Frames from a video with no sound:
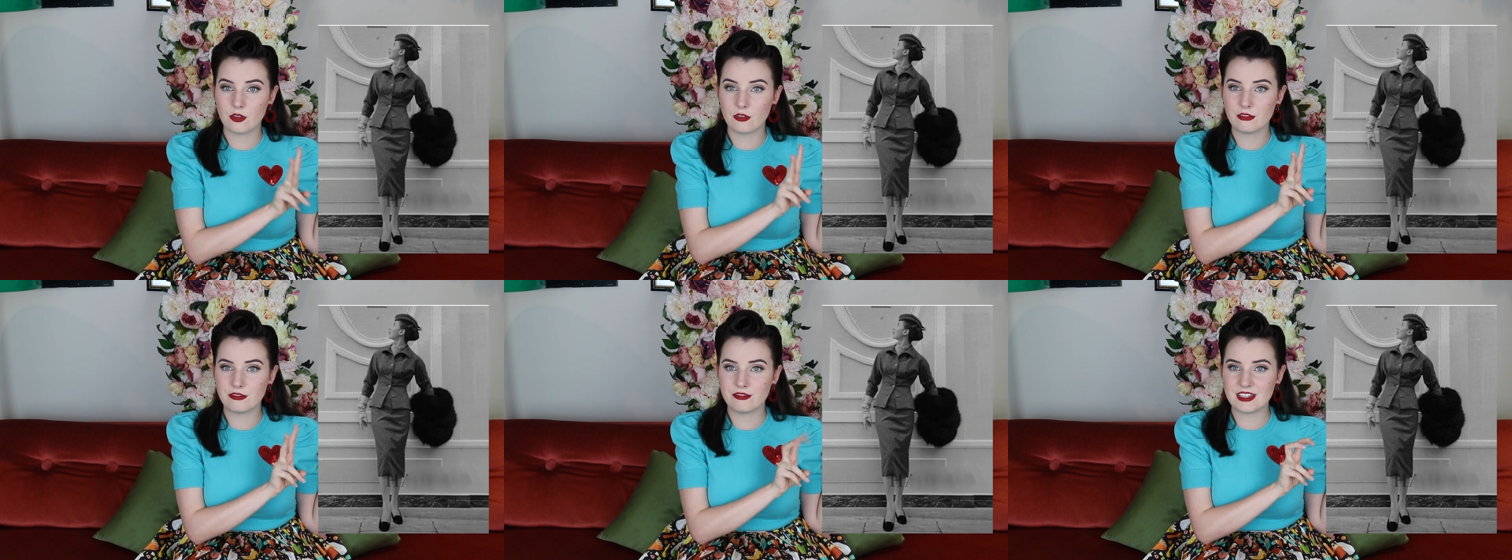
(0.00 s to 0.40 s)

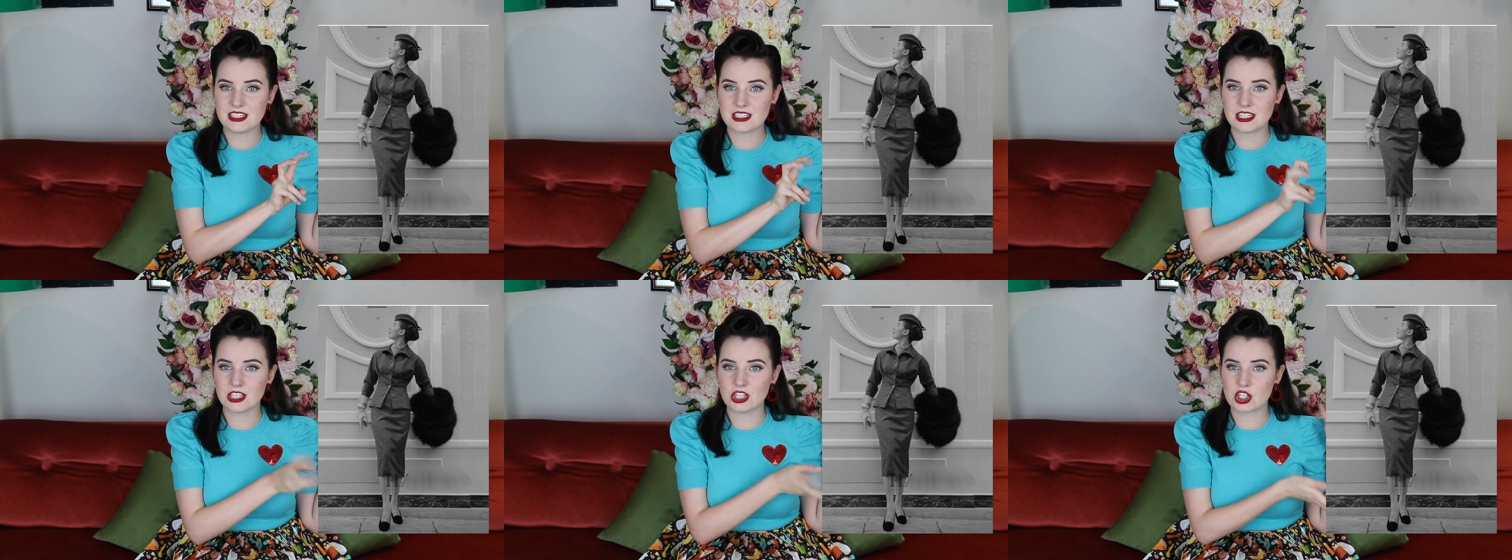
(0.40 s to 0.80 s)

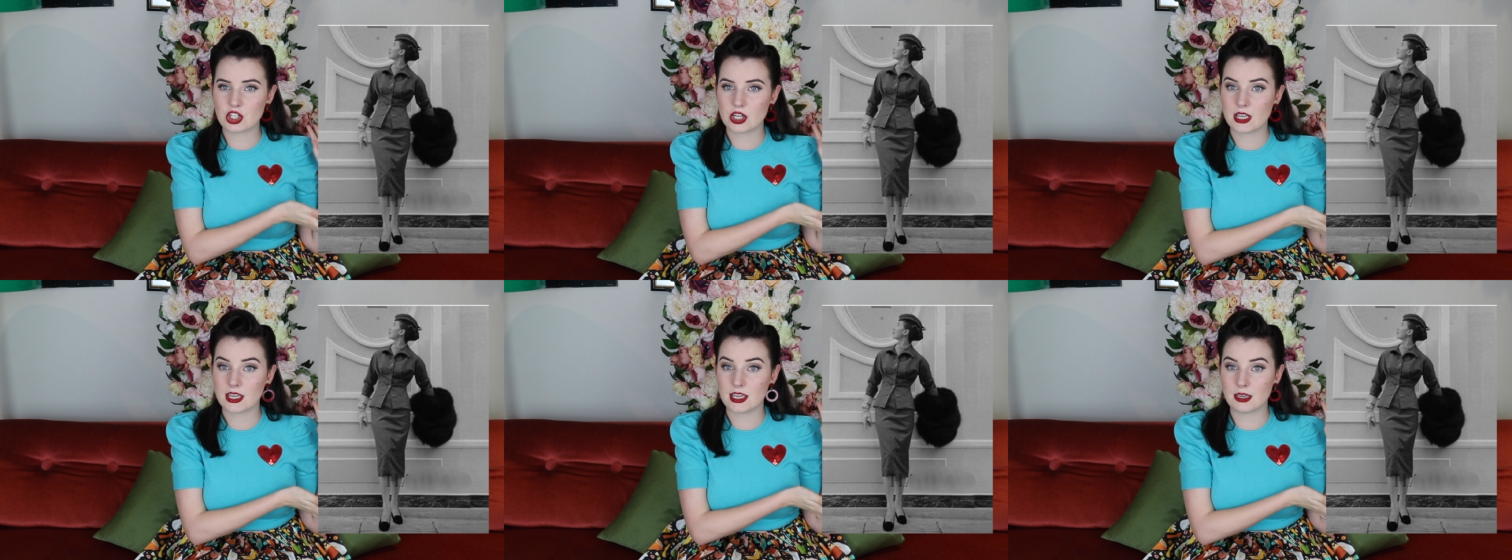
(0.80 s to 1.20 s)

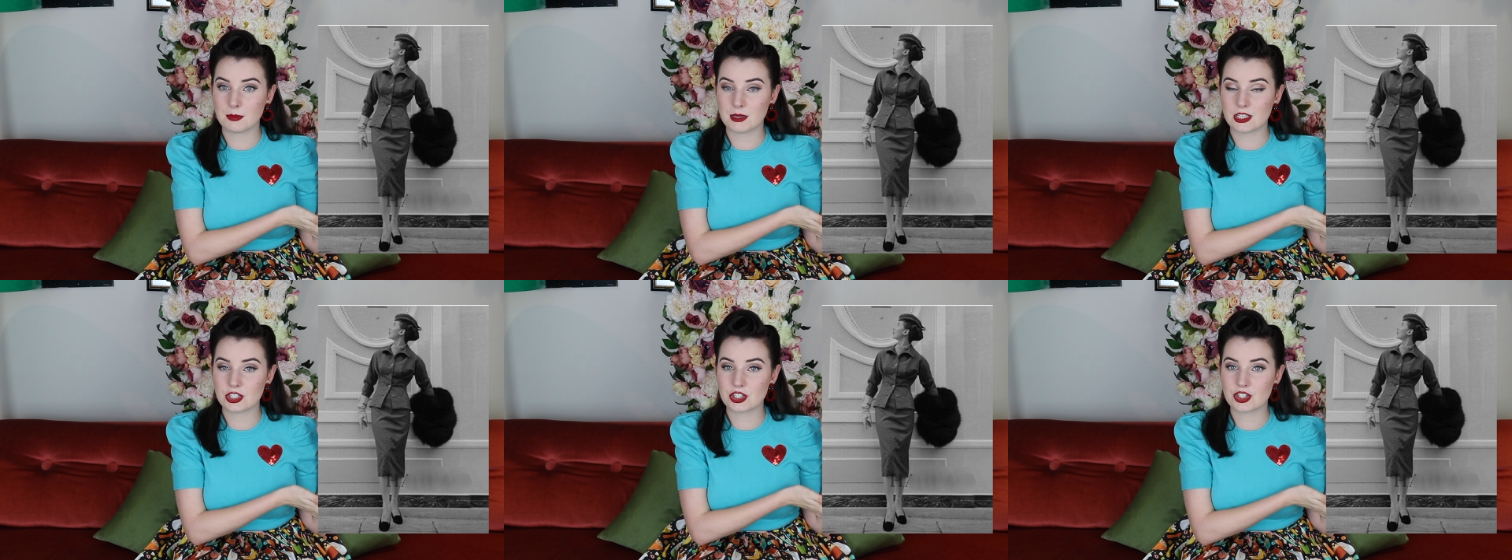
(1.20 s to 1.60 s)
vintage
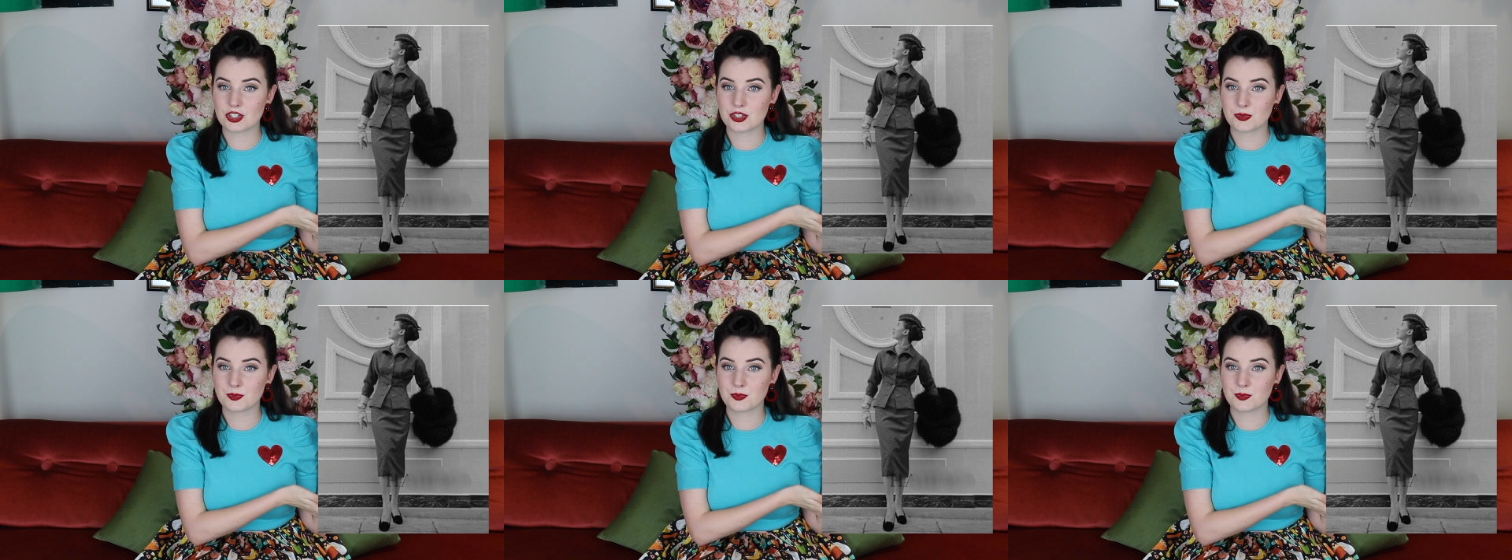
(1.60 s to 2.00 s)

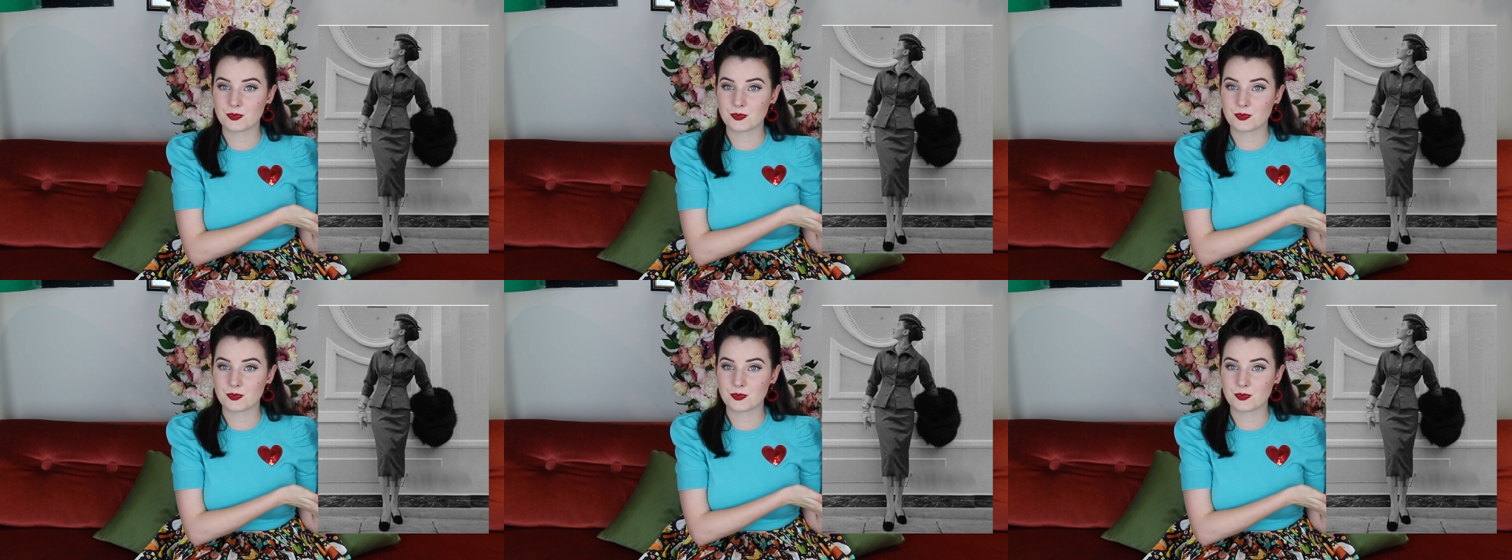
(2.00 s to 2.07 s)
image.